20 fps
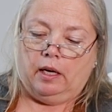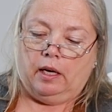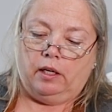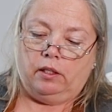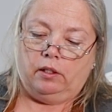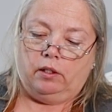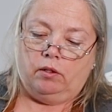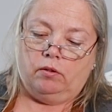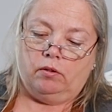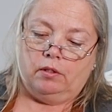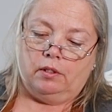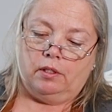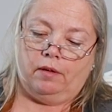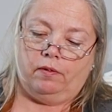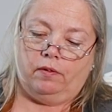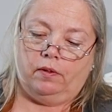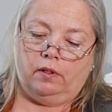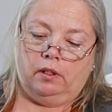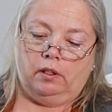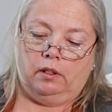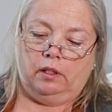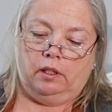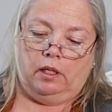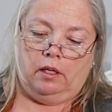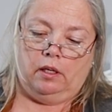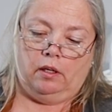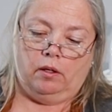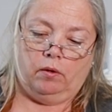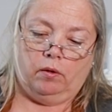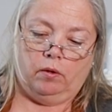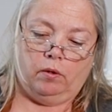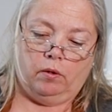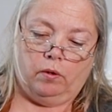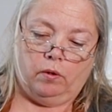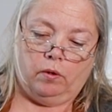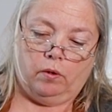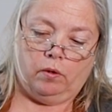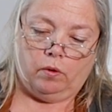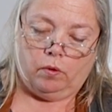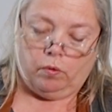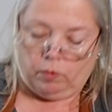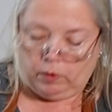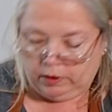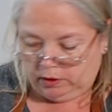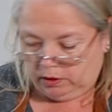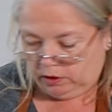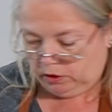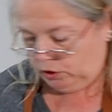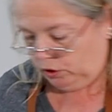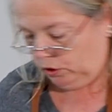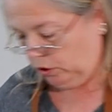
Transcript: And you definitely want this